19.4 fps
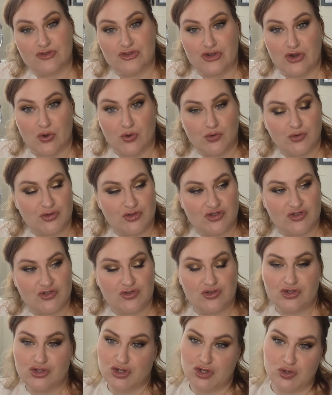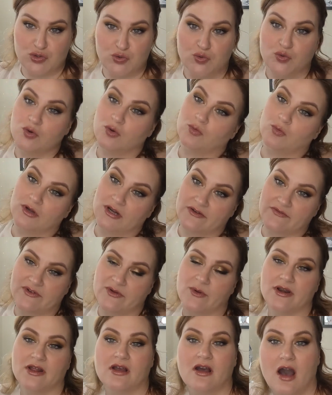dos, two, whatever you
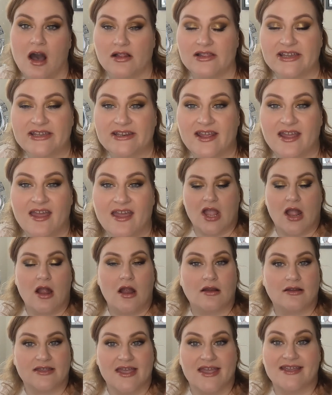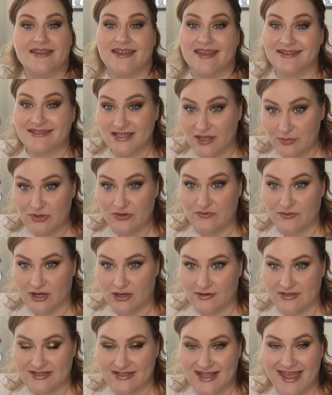want to call it, our KKW
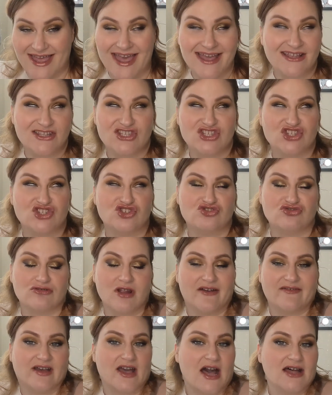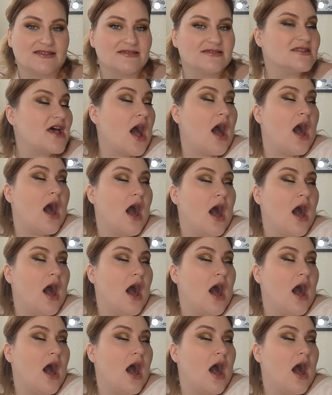fragrance extravaganza.